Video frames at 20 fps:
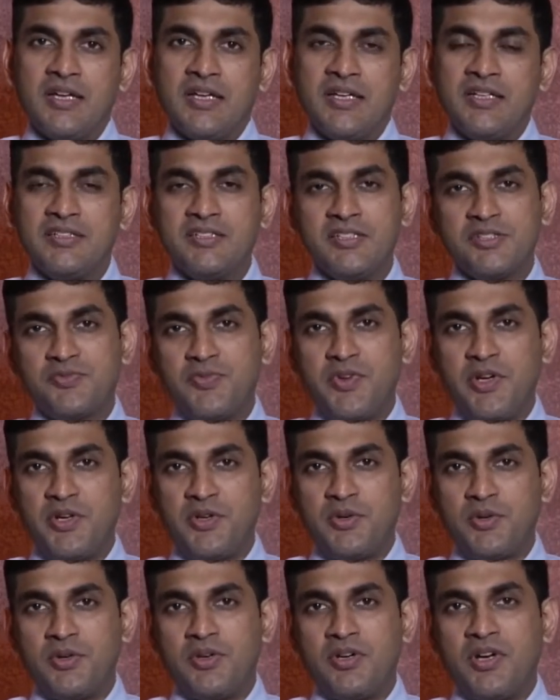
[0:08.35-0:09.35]
In this
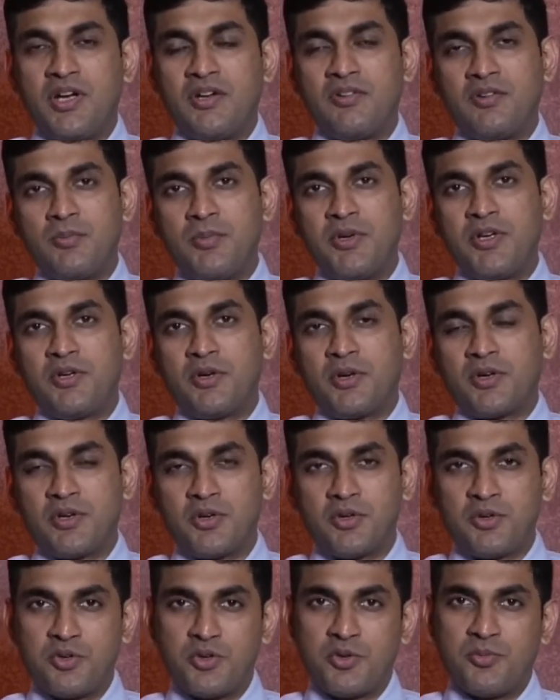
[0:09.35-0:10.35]
video, I will be
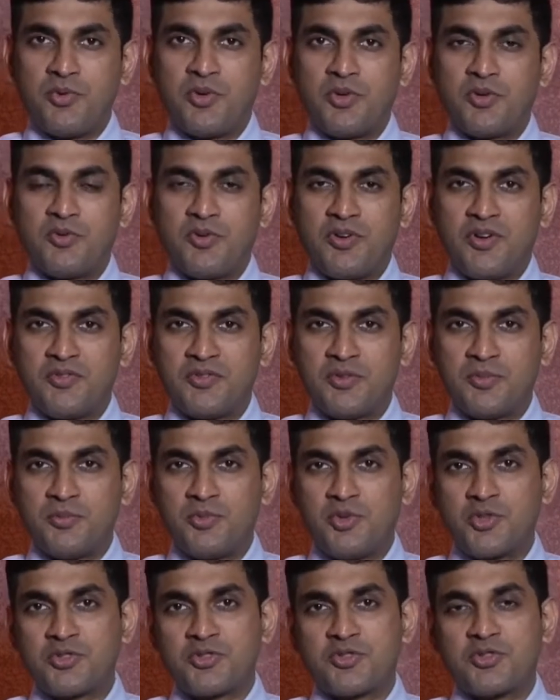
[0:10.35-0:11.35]
talking to you about one of the
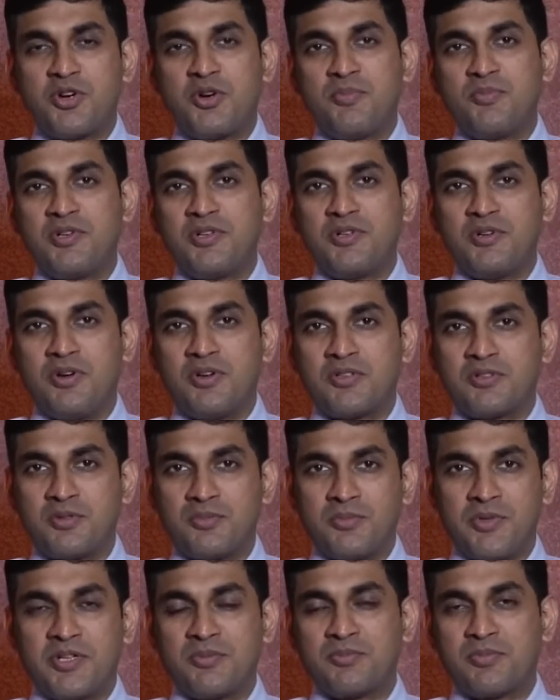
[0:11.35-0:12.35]
most common
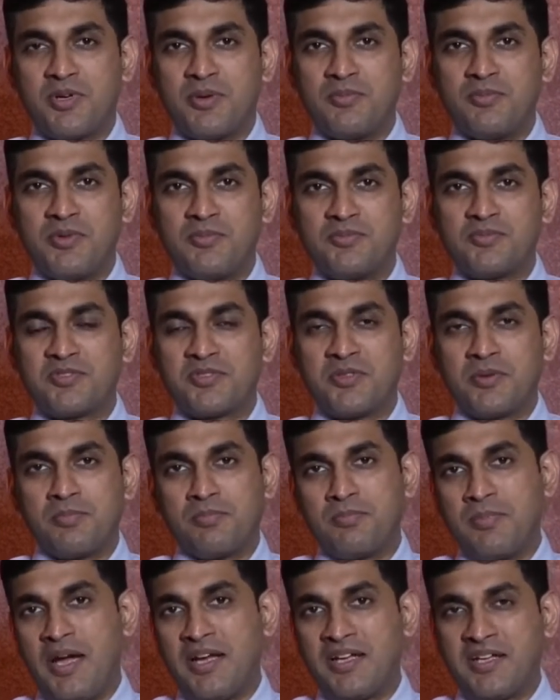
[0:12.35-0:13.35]
orthopedic problems,
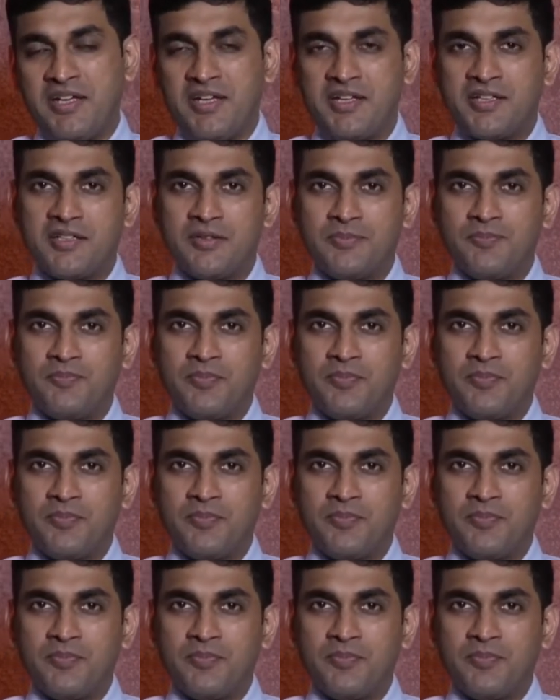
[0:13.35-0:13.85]
backache.